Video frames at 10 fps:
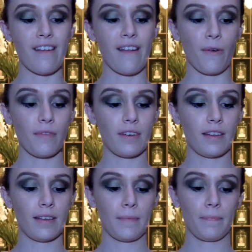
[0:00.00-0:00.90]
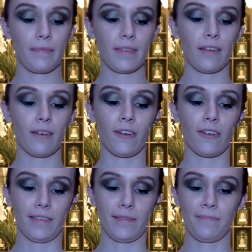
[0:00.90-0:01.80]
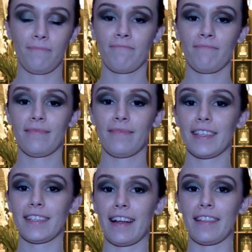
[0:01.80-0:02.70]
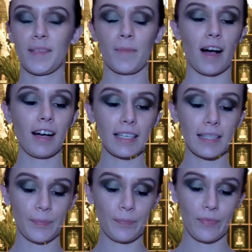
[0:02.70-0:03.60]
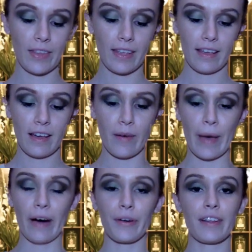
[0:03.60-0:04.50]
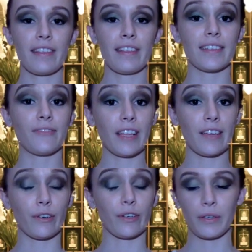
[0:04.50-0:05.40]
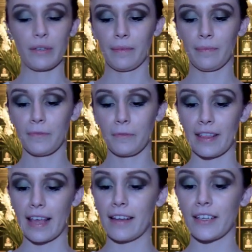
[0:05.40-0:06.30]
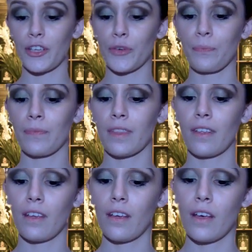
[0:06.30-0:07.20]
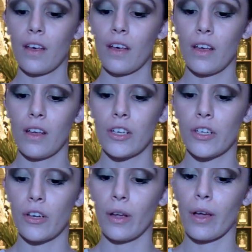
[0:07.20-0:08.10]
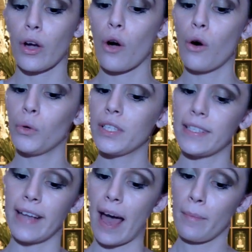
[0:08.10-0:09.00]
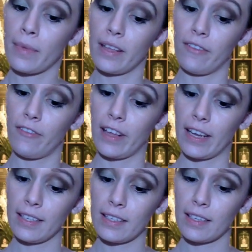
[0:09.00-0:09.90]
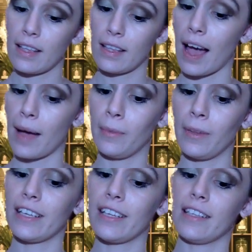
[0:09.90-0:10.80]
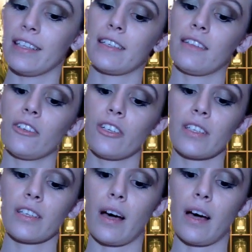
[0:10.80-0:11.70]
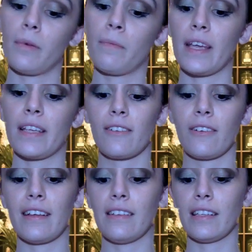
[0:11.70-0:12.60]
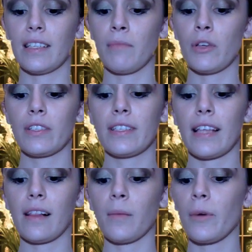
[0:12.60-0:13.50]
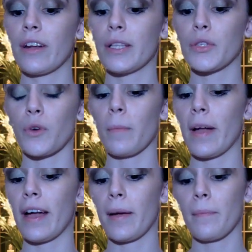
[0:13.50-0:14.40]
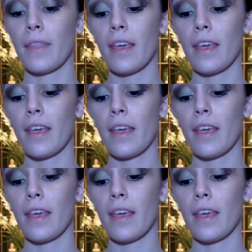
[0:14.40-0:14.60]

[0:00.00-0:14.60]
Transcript: note on the side of this box about this flavor, so I'll read that to you. During a cold snap in Venice, I blended this delicious cup based on Italy's most celebrated sorbet,